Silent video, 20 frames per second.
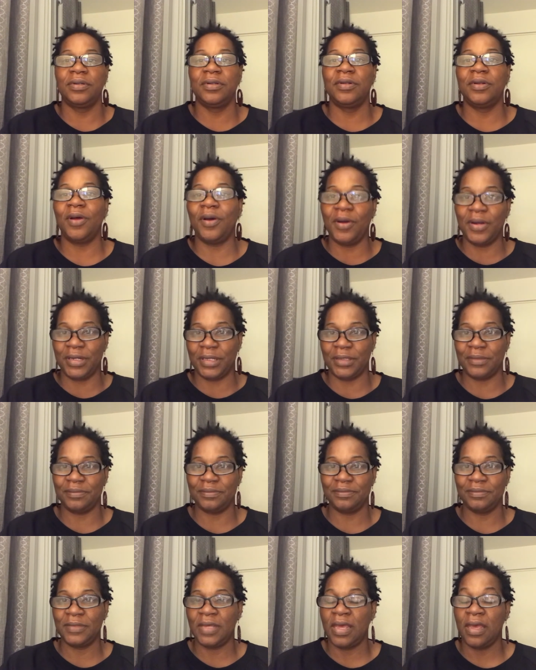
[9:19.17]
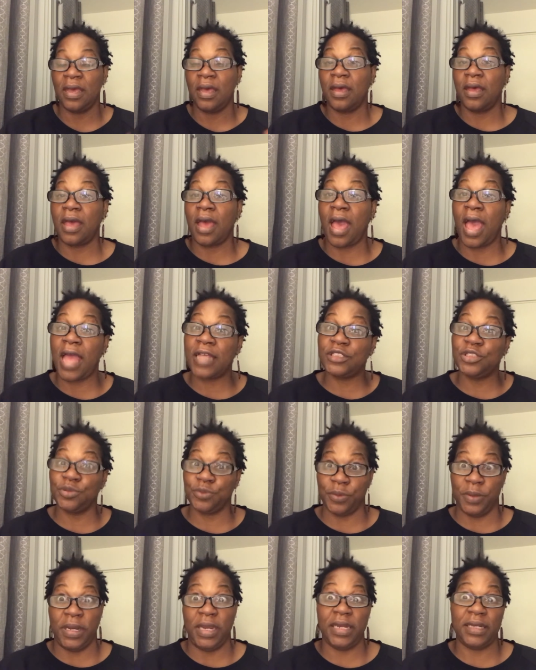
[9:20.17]
Lordy, I
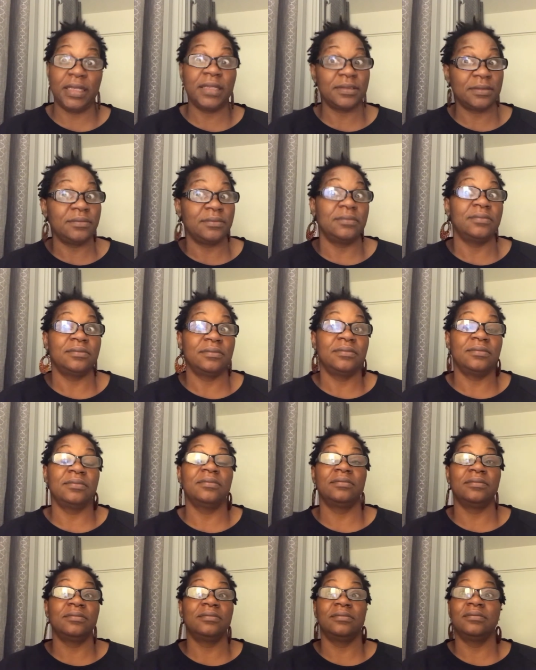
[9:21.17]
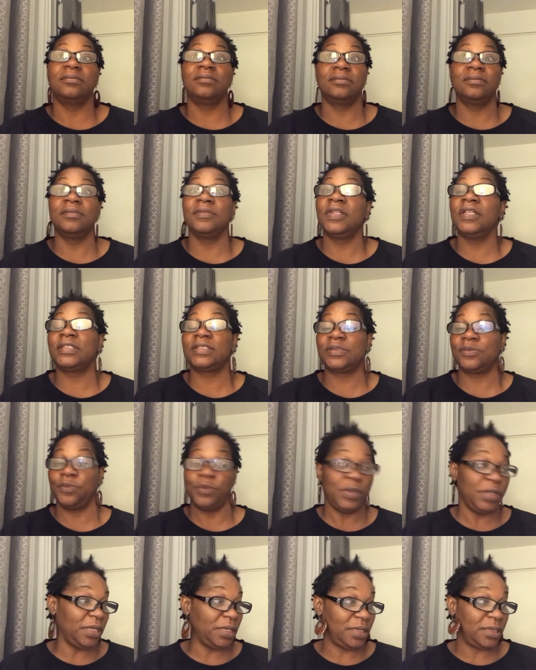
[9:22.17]
dread it this
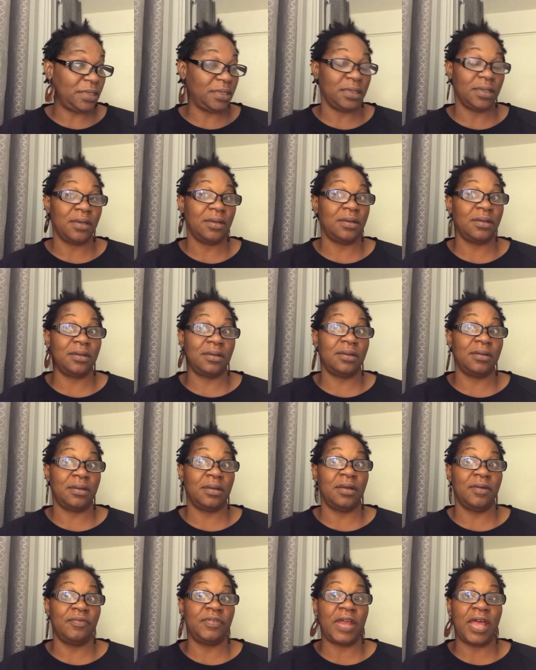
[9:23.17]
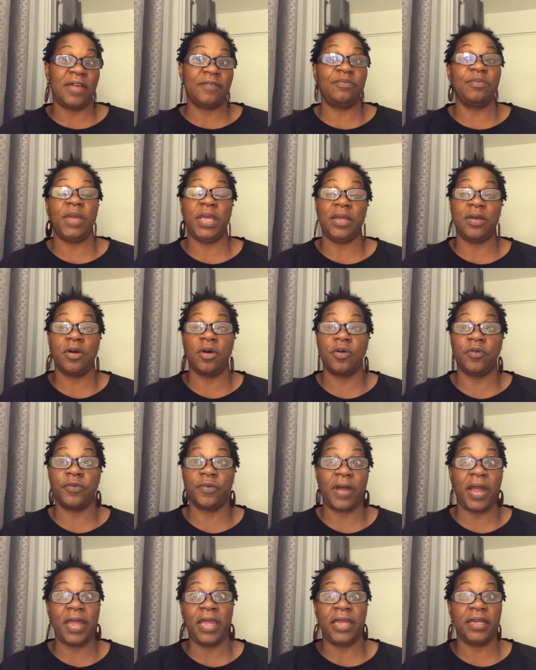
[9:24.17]
week of Life
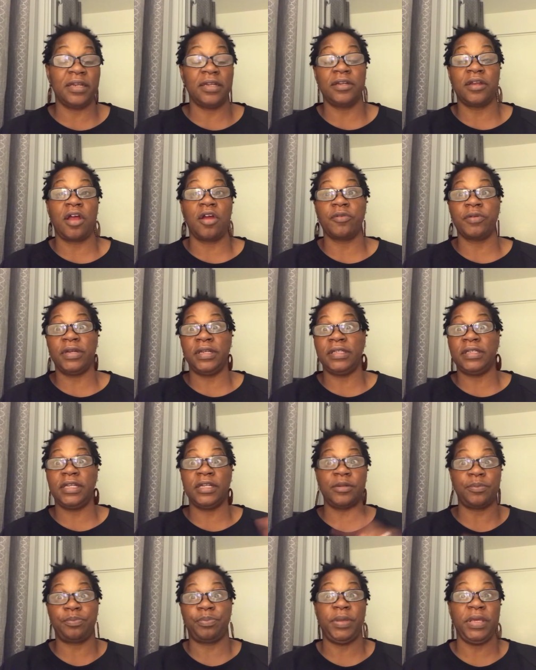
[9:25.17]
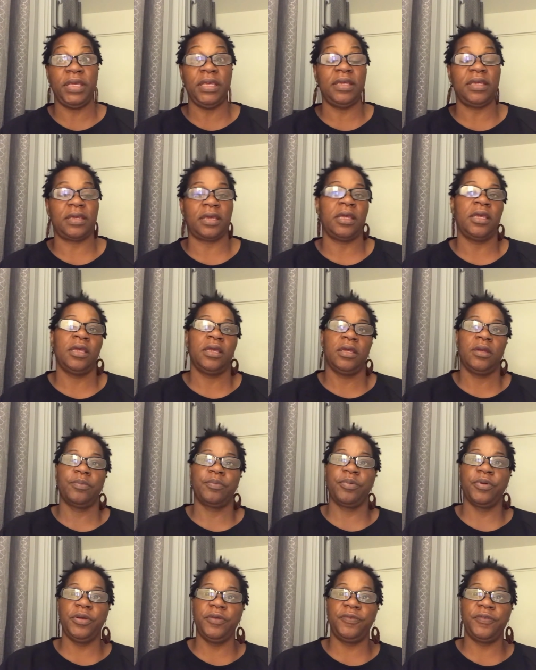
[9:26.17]
Makeover. I had already did a peek
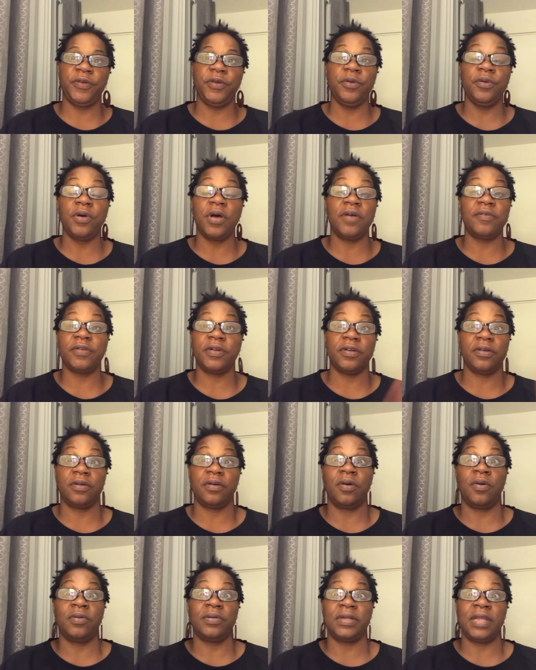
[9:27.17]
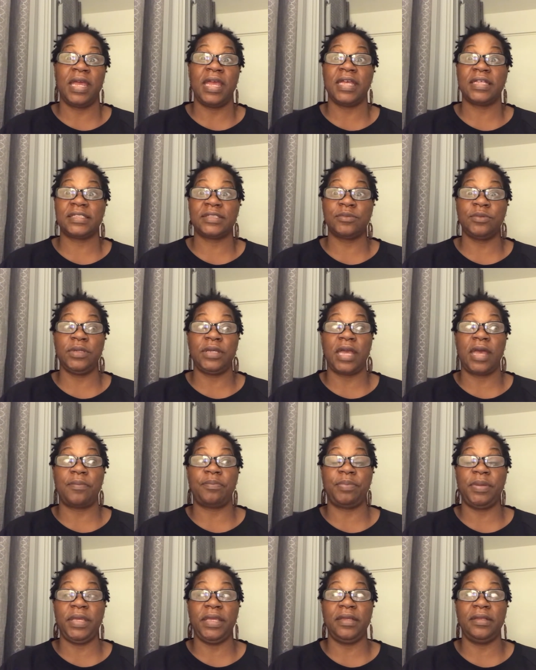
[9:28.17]
preview of it on last week. I
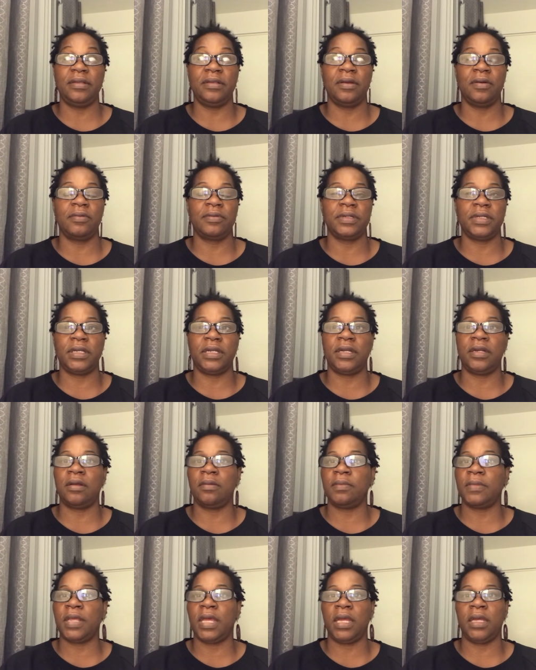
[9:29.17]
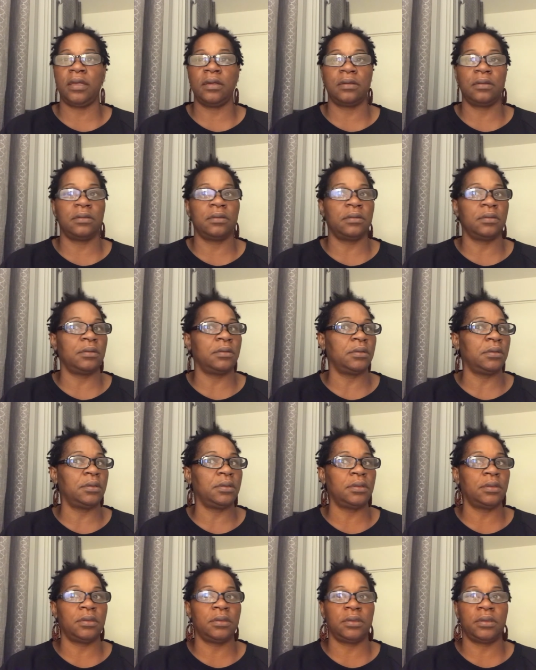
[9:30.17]
peeked on it and I'm like, uh,
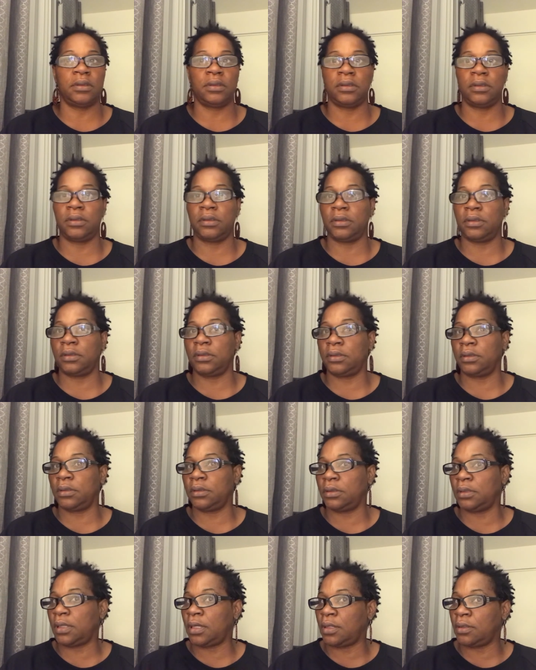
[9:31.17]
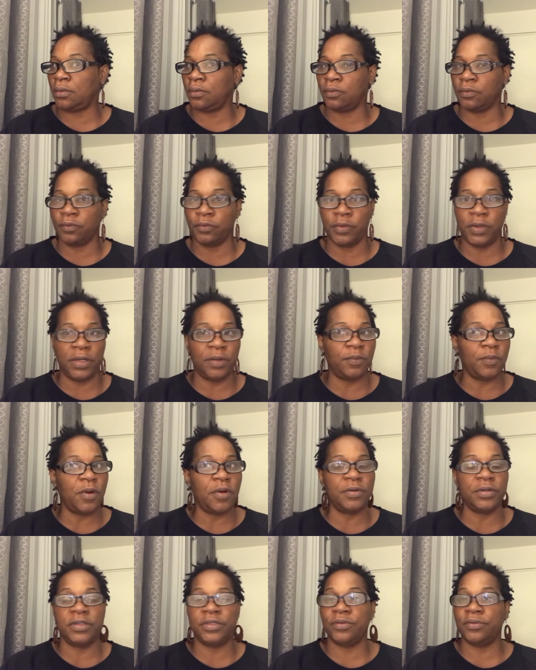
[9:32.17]
I don't really
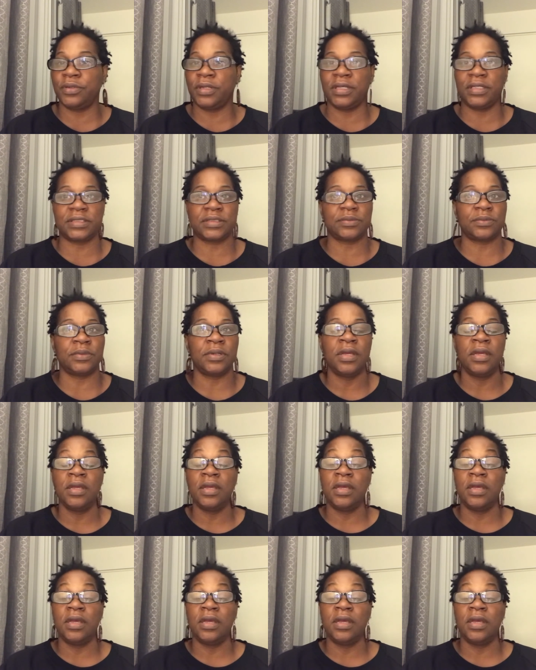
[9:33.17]
want to do this one.